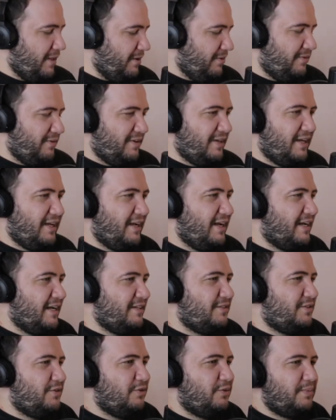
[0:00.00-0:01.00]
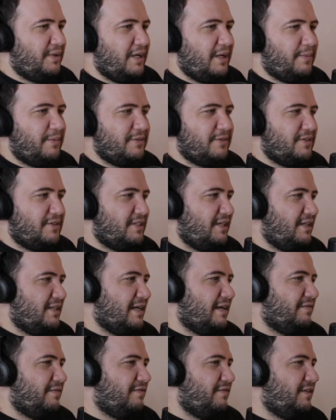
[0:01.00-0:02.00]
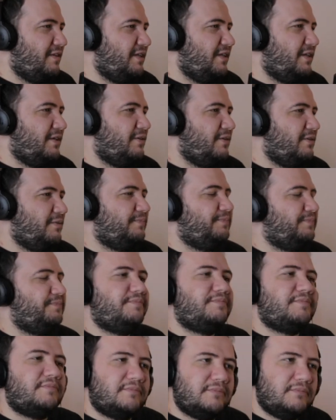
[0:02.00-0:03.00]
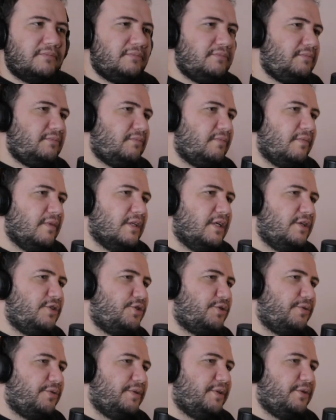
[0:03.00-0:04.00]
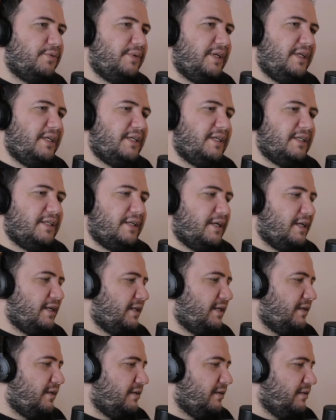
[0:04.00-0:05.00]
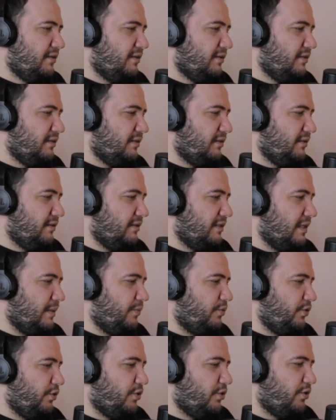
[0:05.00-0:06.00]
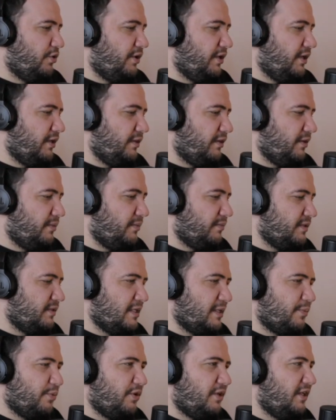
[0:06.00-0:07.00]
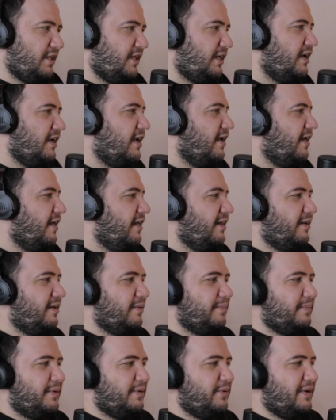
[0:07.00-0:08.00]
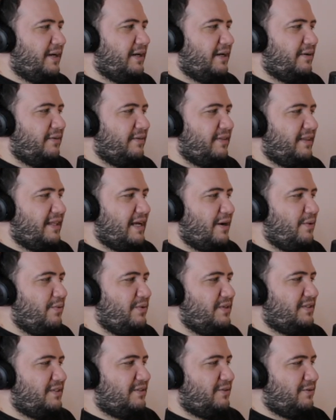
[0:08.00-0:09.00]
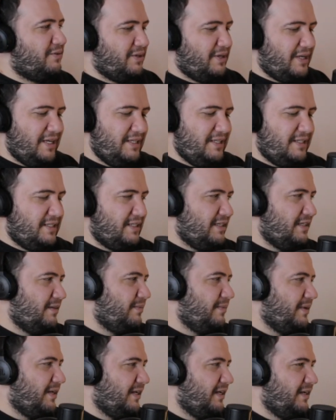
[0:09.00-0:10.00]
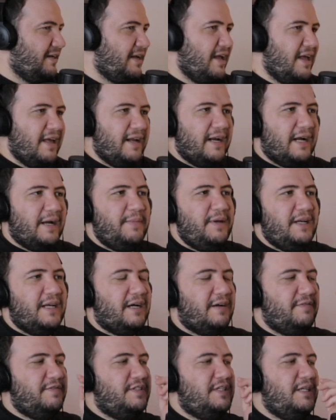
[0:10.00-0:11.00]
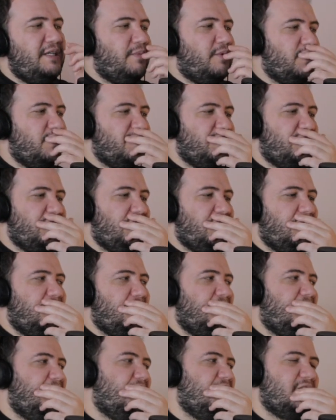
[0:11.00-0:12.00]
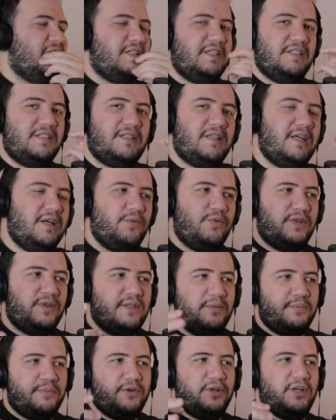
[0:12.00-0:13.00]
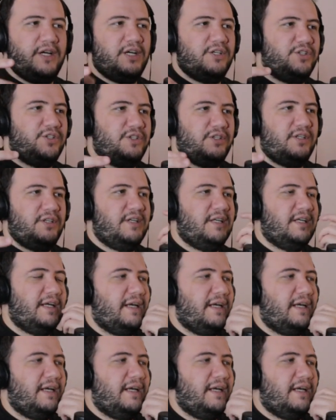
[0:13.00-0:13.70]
Okay, guys, you'll be able to see that video during the week again. I'm recording them separately. But wow, that was crazy, man. I mean, I've seen Marcin. He does his thing with the percussion.